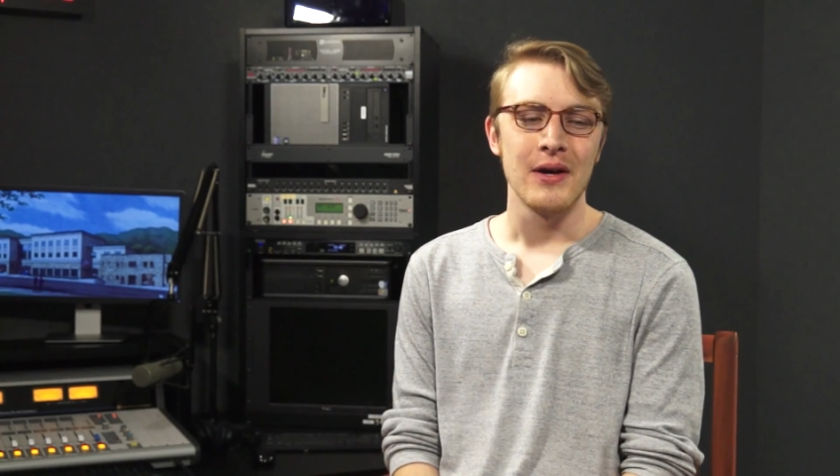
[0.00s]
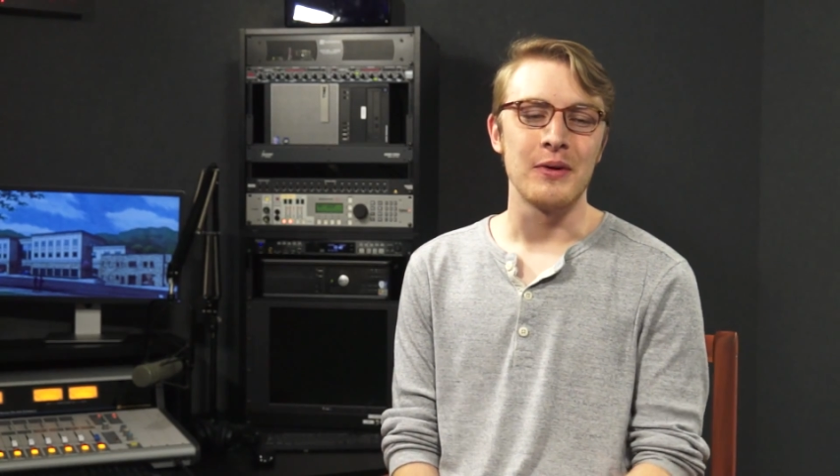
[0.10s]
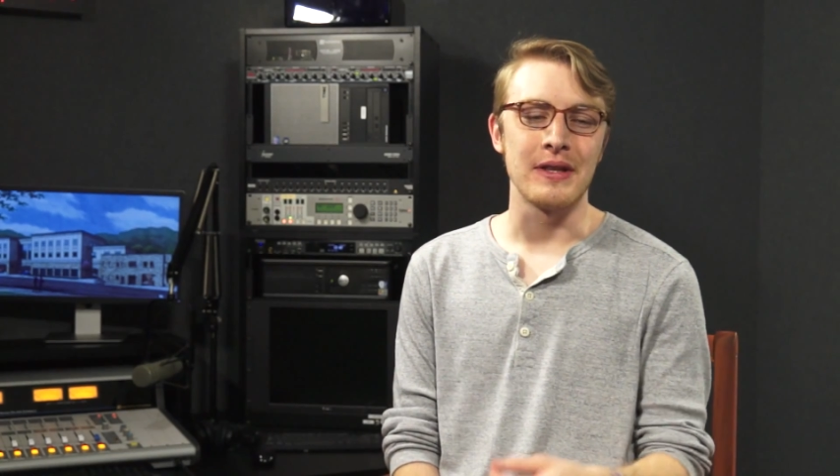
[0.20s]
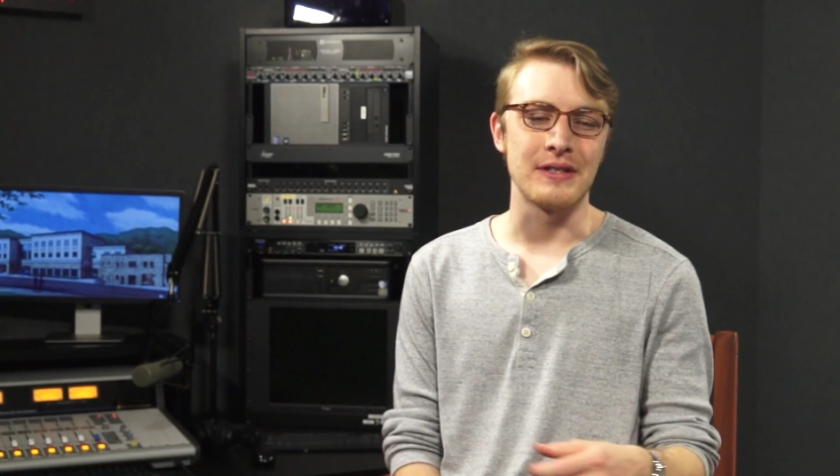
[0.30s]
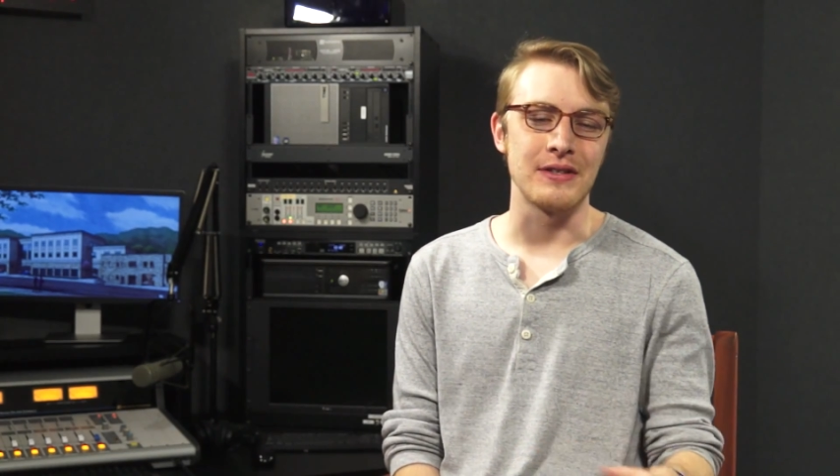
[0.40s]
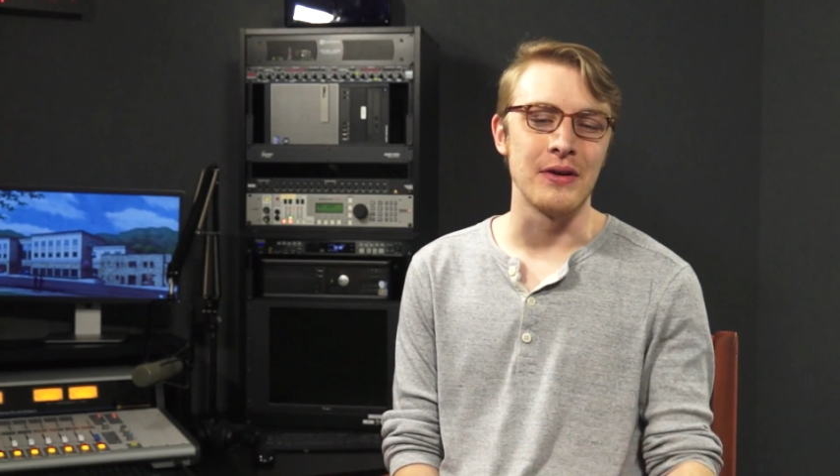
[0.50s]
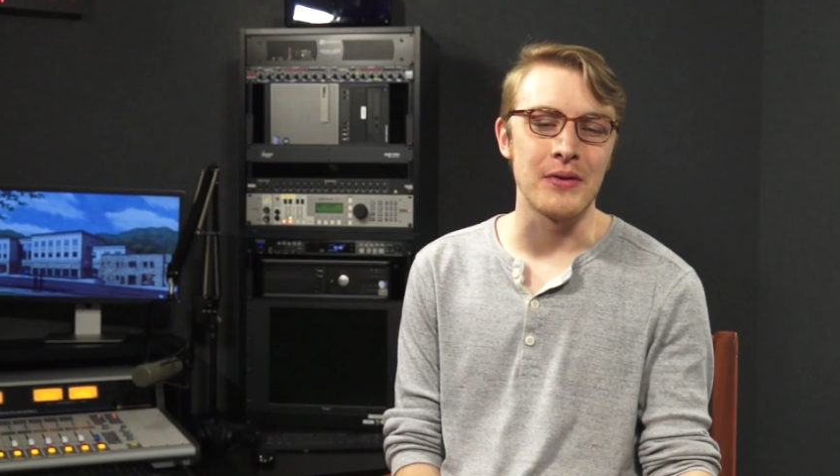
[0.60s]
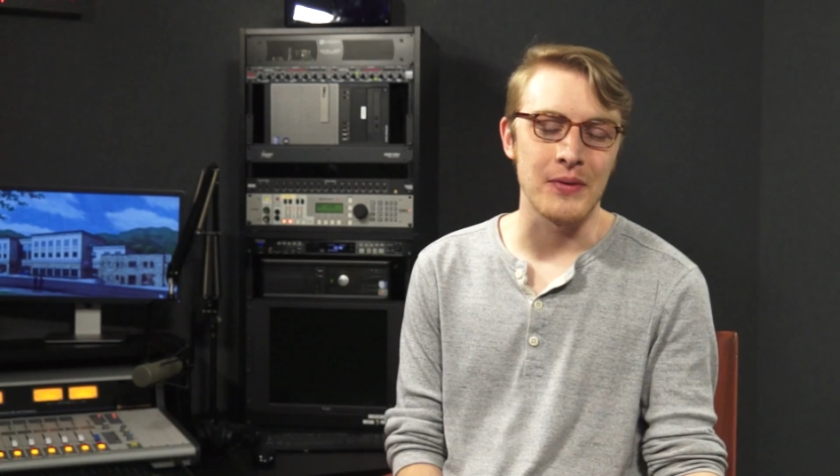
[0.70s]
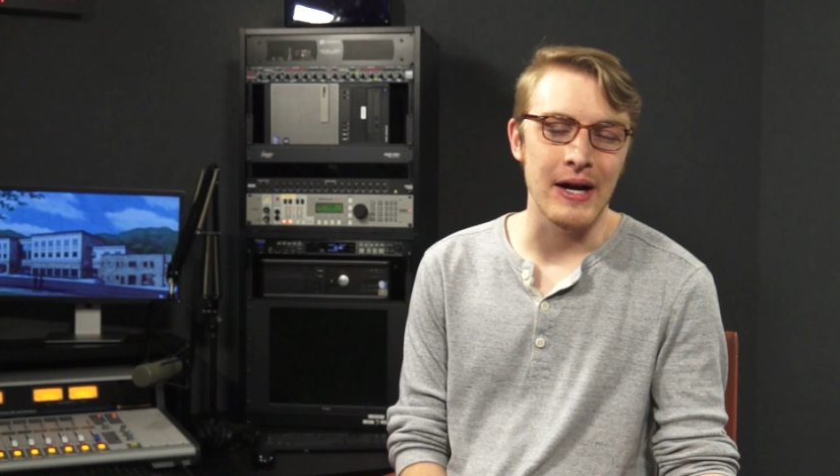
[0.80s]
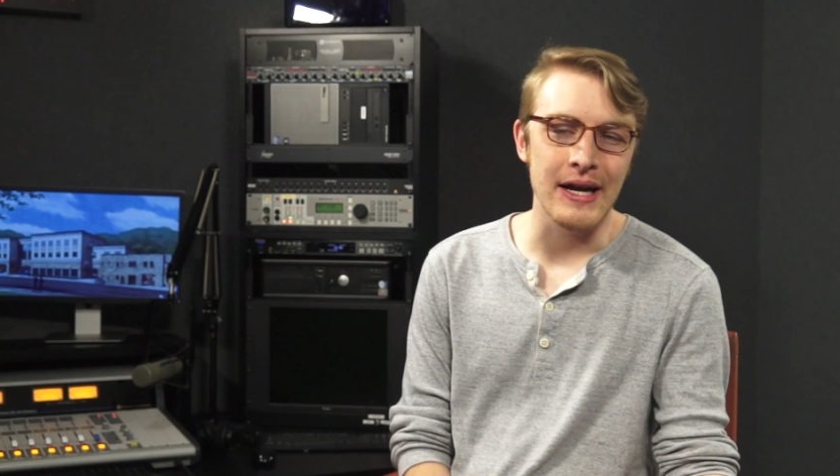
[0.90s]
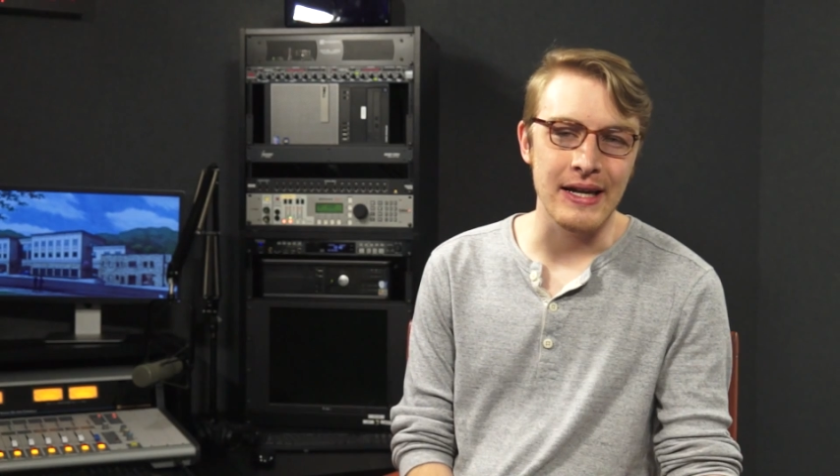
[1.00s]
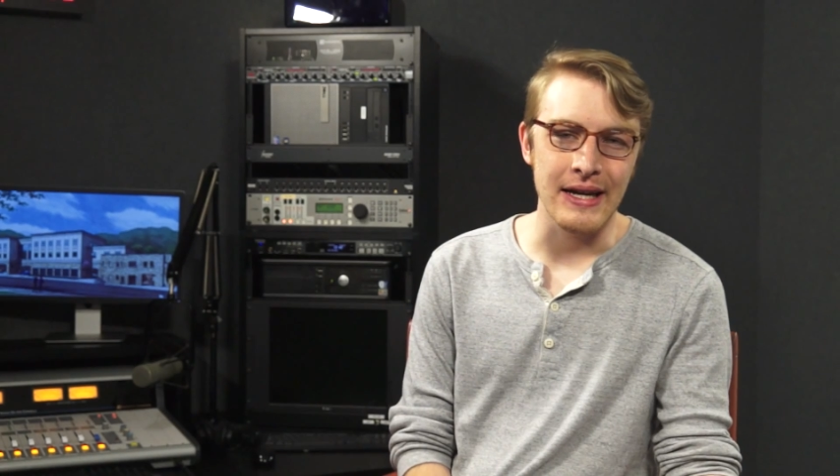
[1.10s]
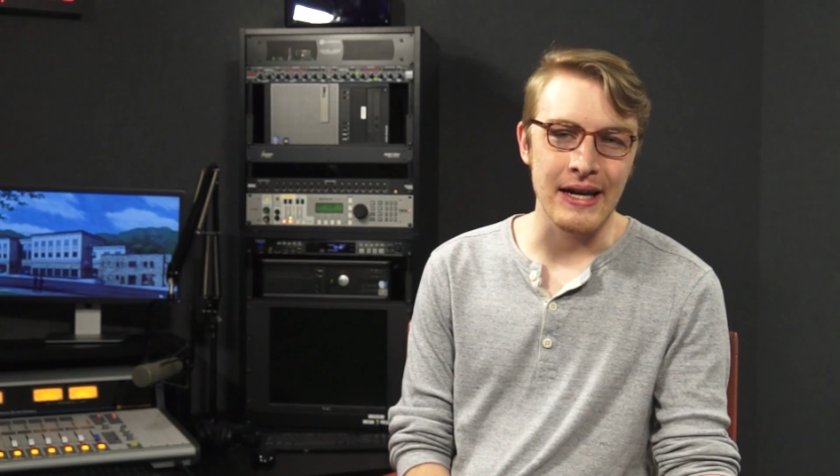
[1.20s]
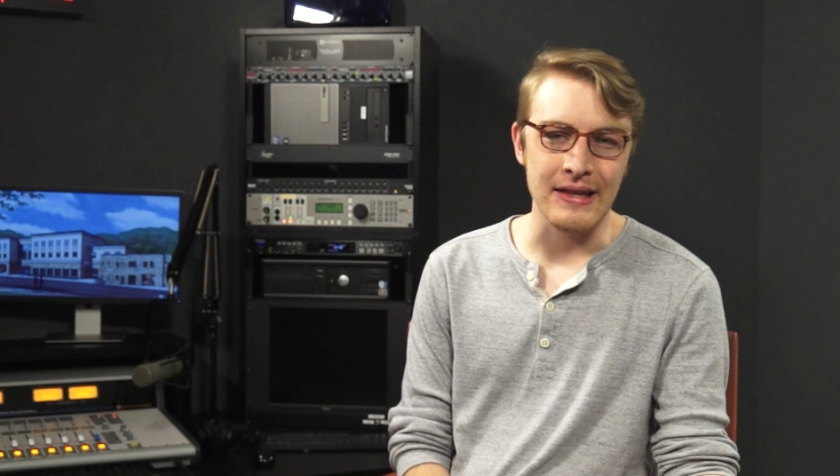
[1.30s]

with its notoriety